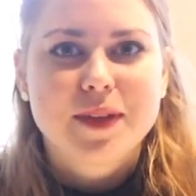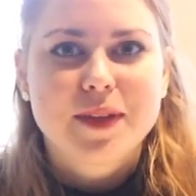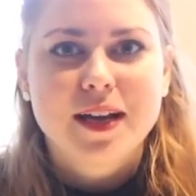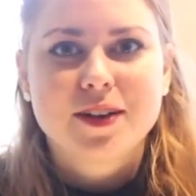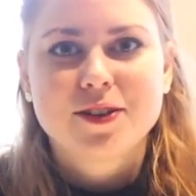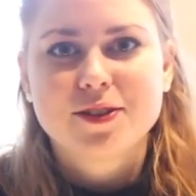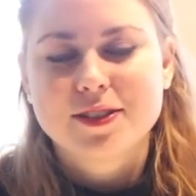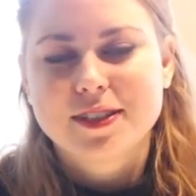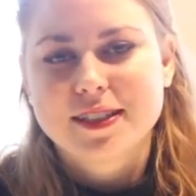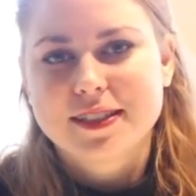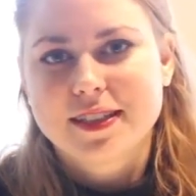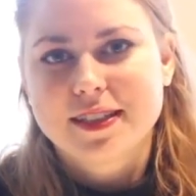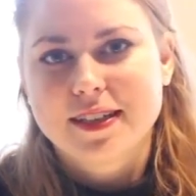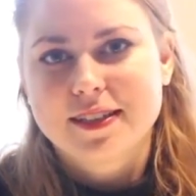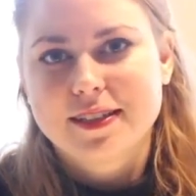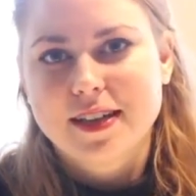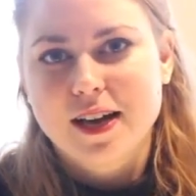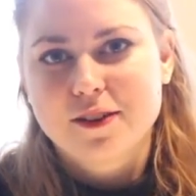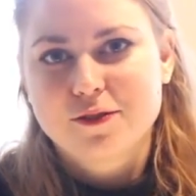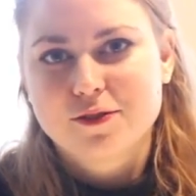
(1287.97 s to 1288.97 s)
I noticed
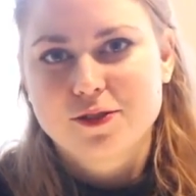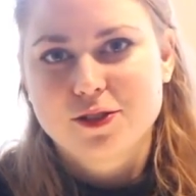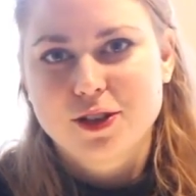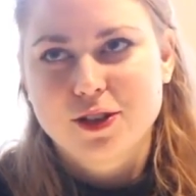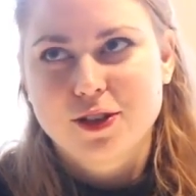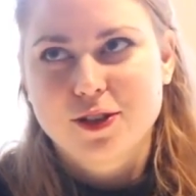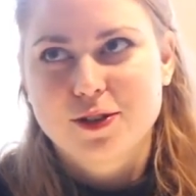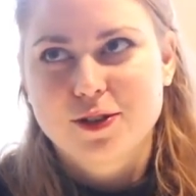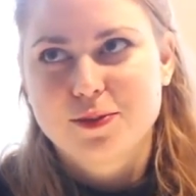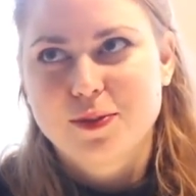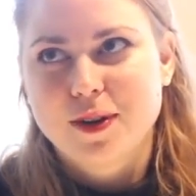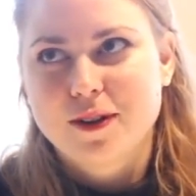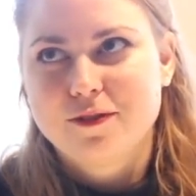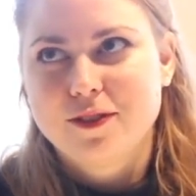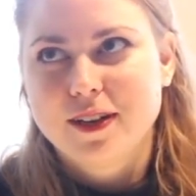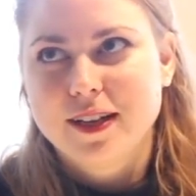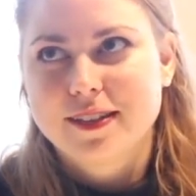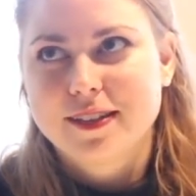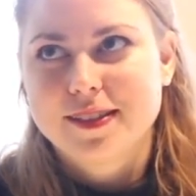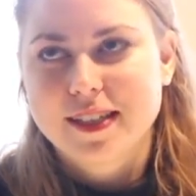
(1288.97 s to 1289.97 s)
that after
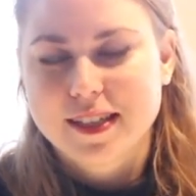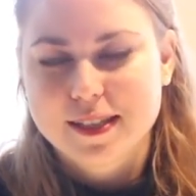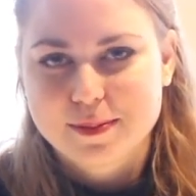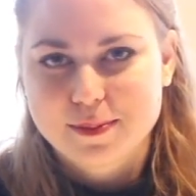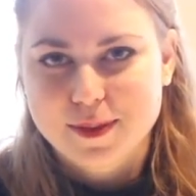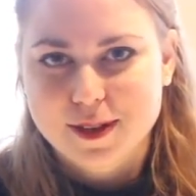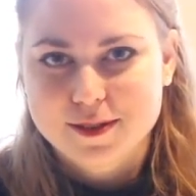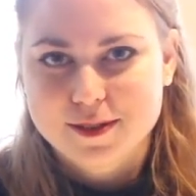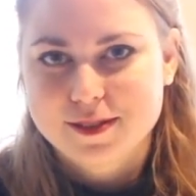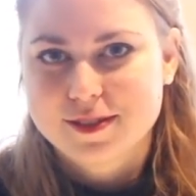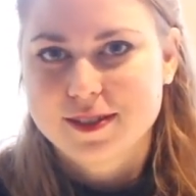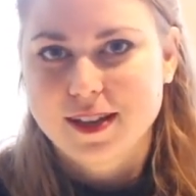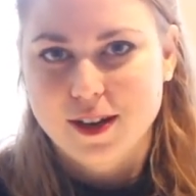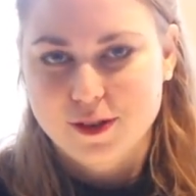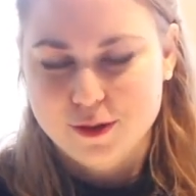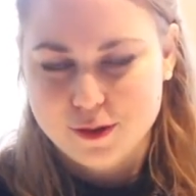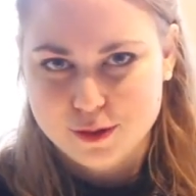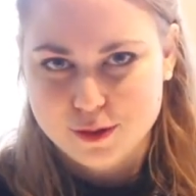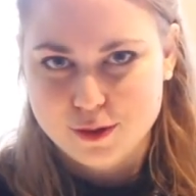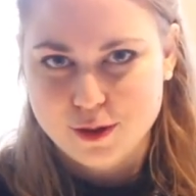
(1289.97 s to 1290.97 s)
roughly 6 months,
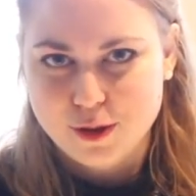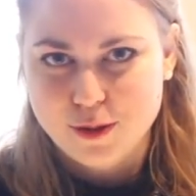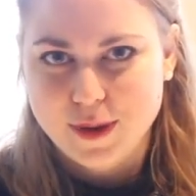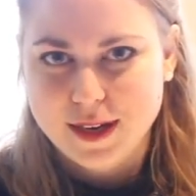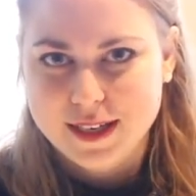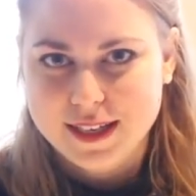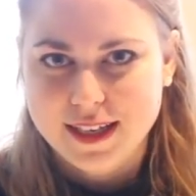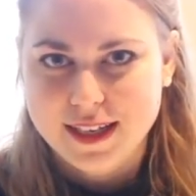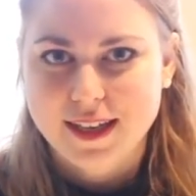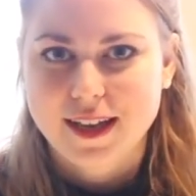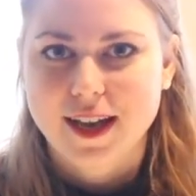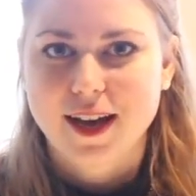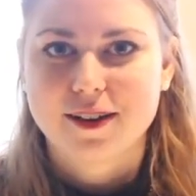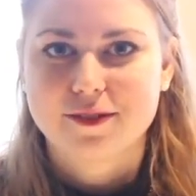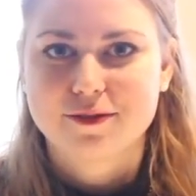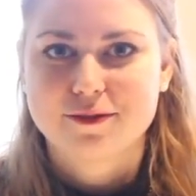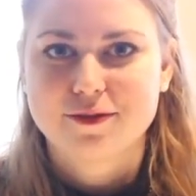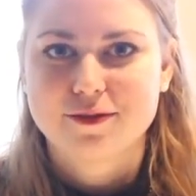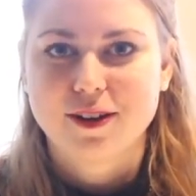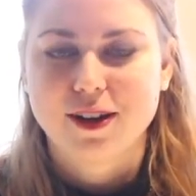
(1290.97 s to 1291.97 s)
I could already
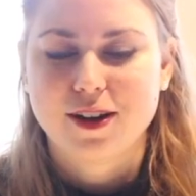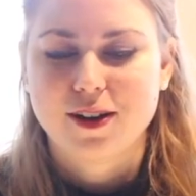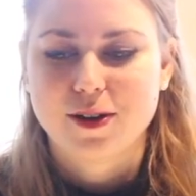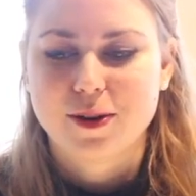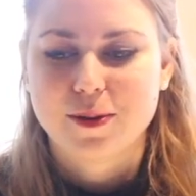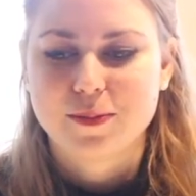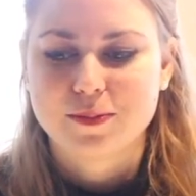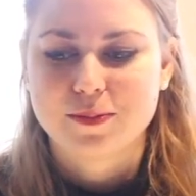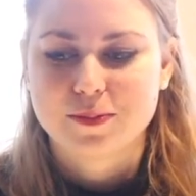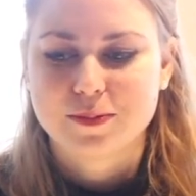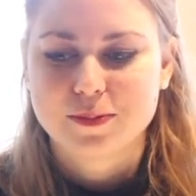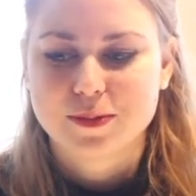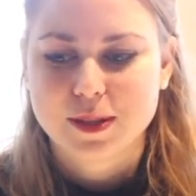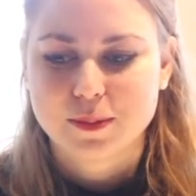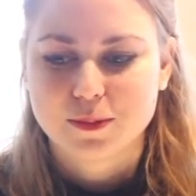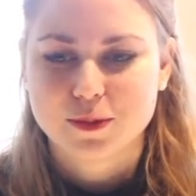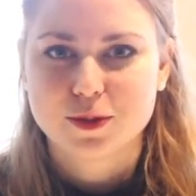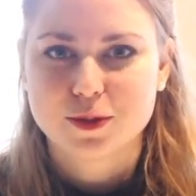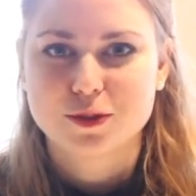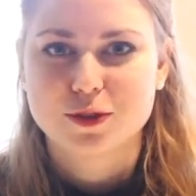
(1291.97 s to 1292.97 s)
have
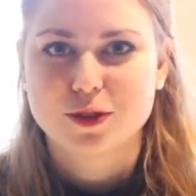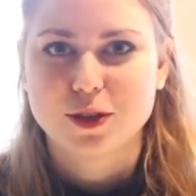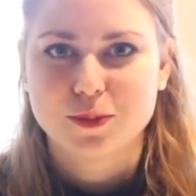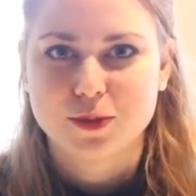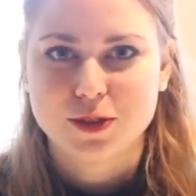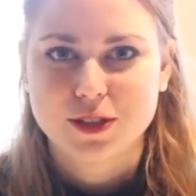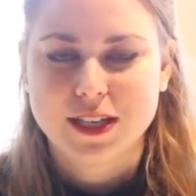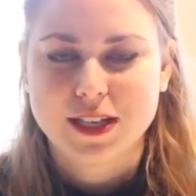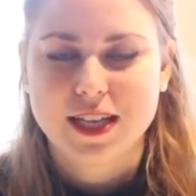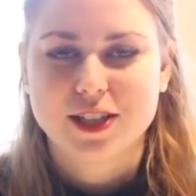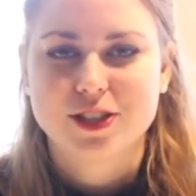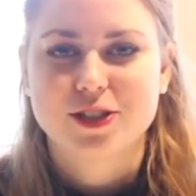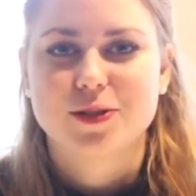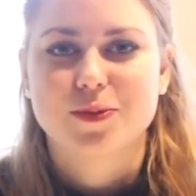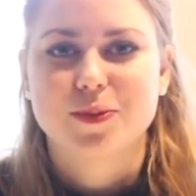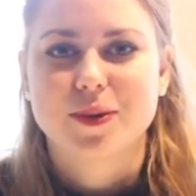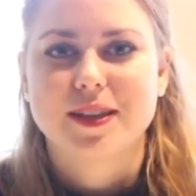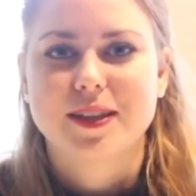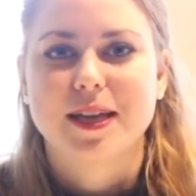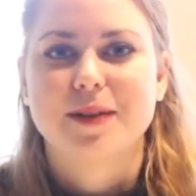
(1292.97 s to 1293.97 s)
some good
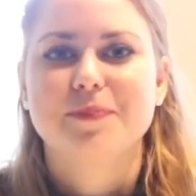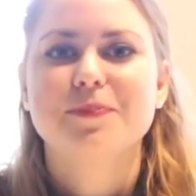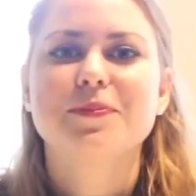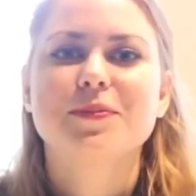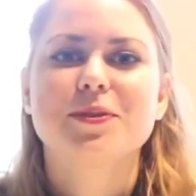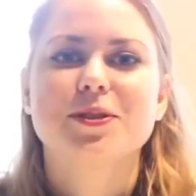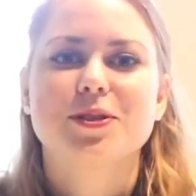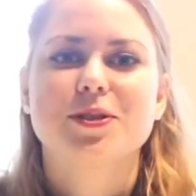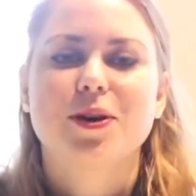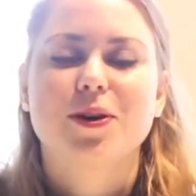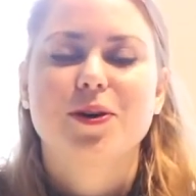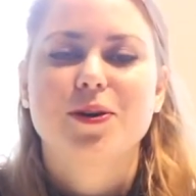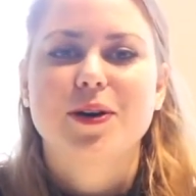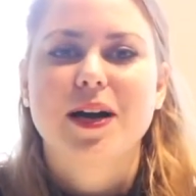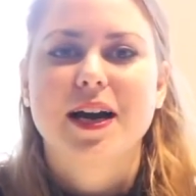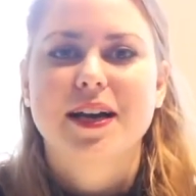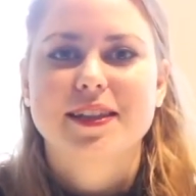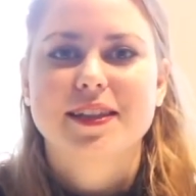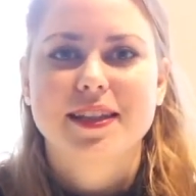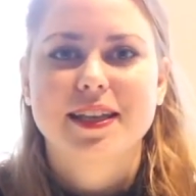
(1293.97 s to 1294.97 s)
communication with them.
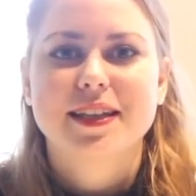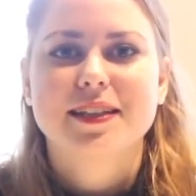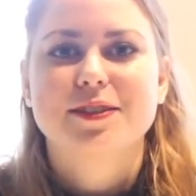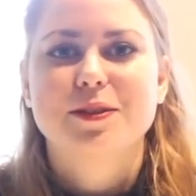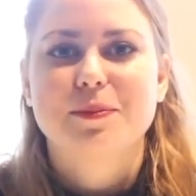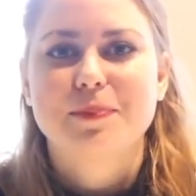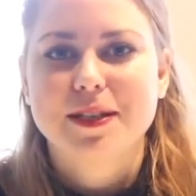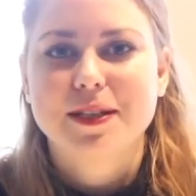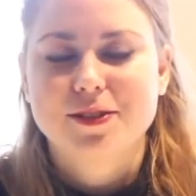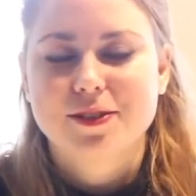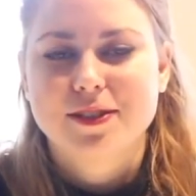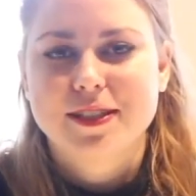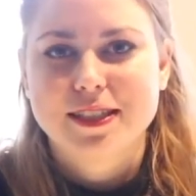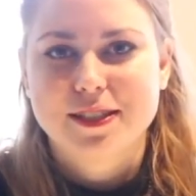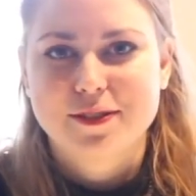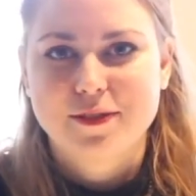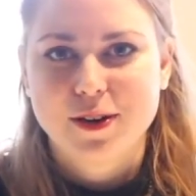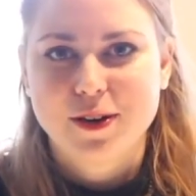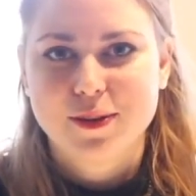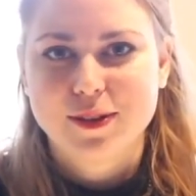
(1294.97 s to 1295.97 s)
So I think the method
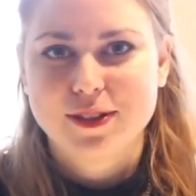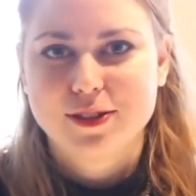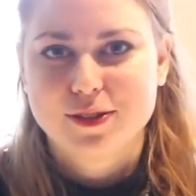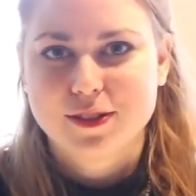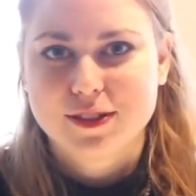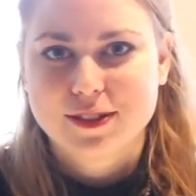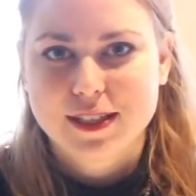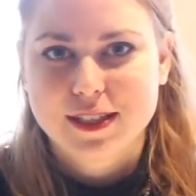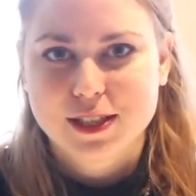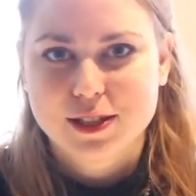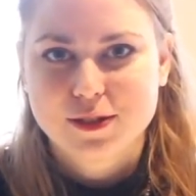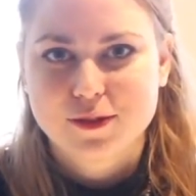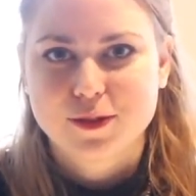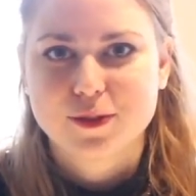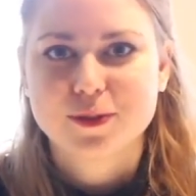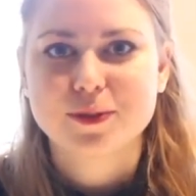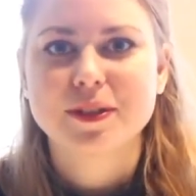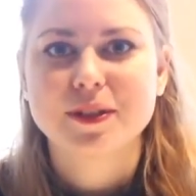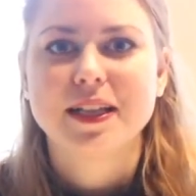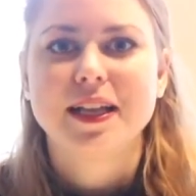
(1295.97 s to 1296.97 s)
is very
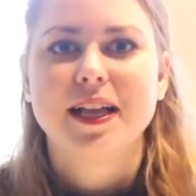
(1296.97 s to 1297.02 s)
successful,